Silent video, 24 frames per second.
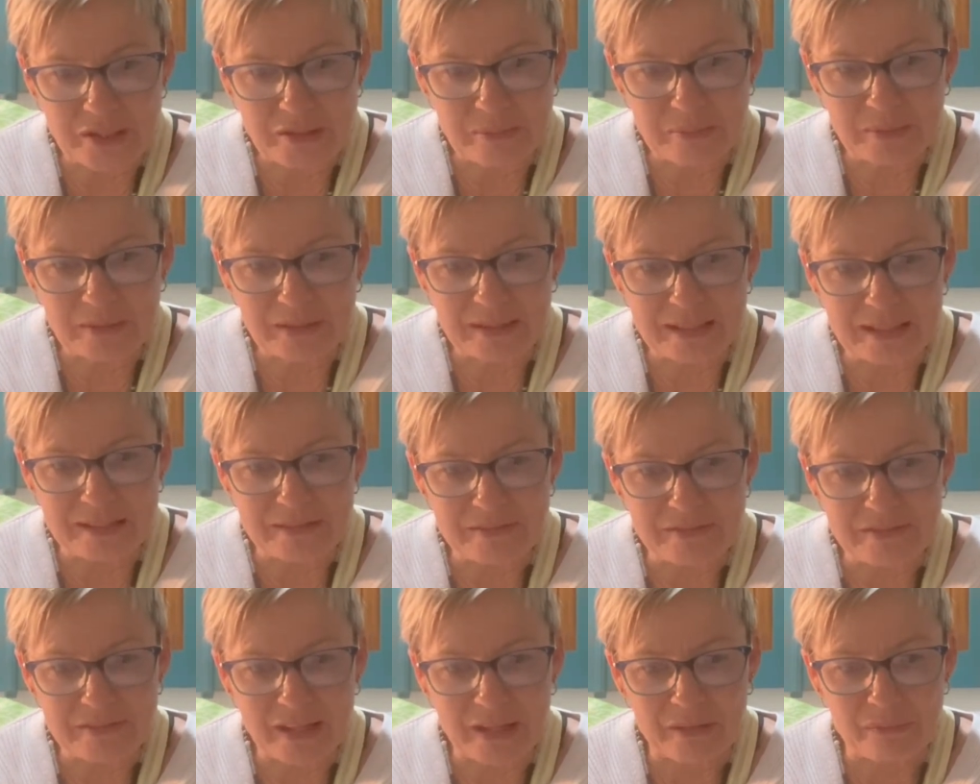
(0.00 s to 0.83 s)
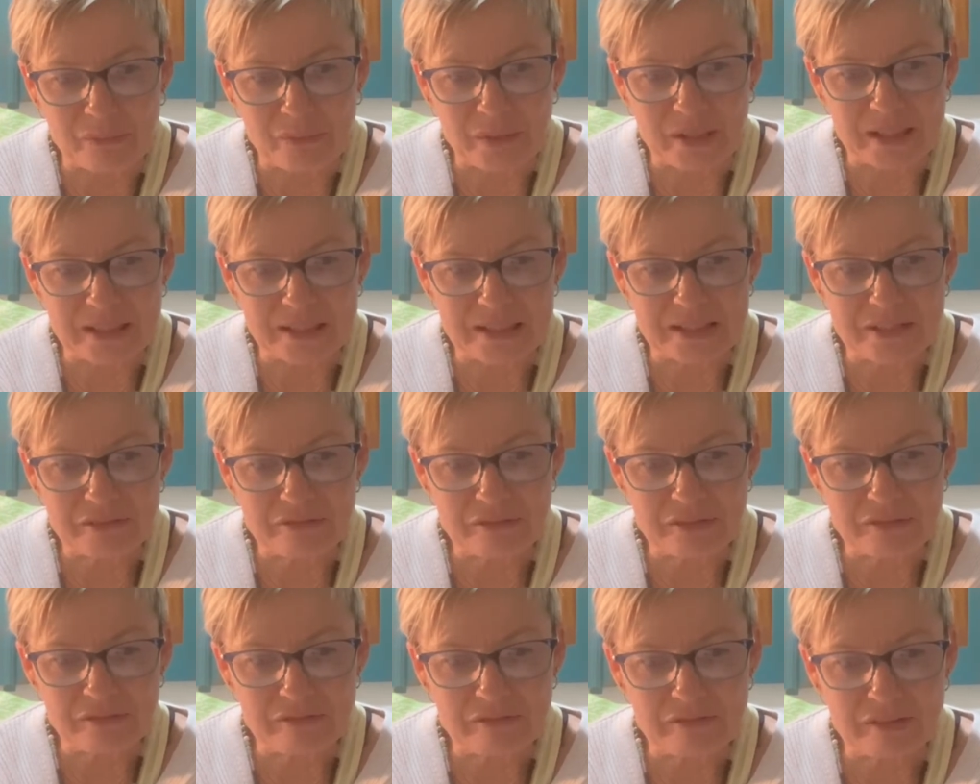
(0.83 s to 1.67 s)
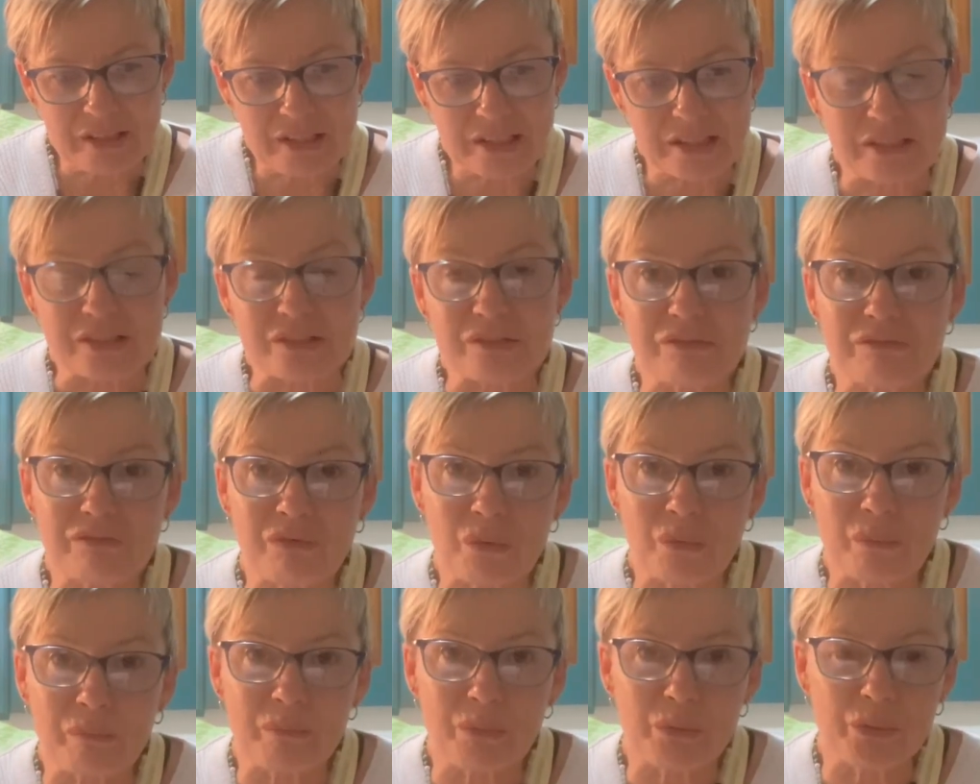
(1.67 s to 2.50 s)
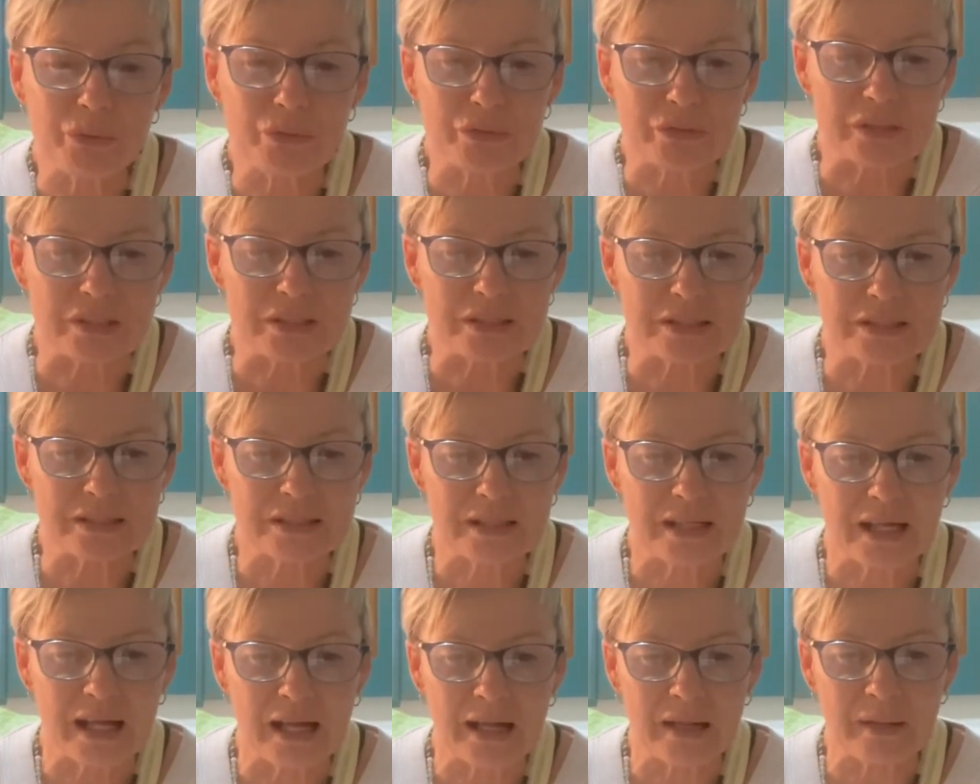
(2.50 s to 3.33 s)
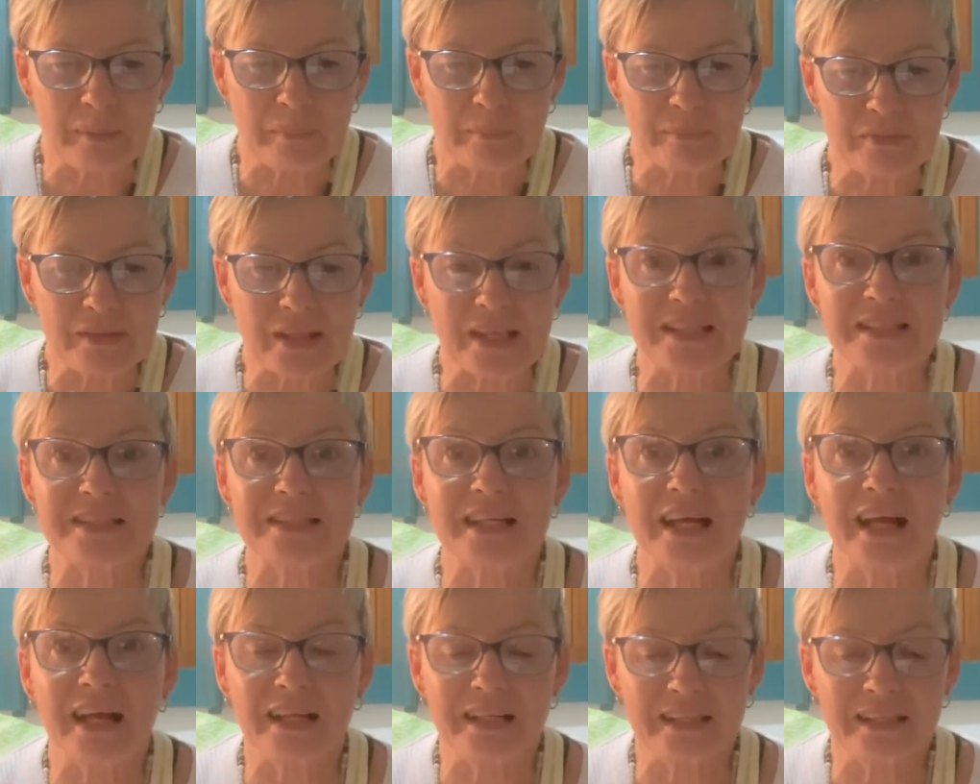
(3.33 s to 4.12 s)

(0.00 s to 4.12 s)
believe that when different fingers form mudras, they start